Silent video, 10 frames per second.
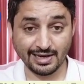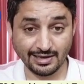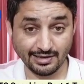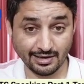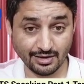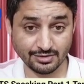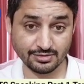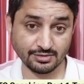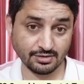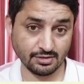and
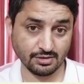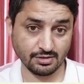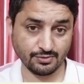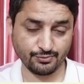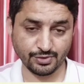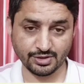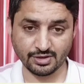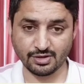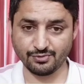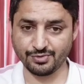North Africa,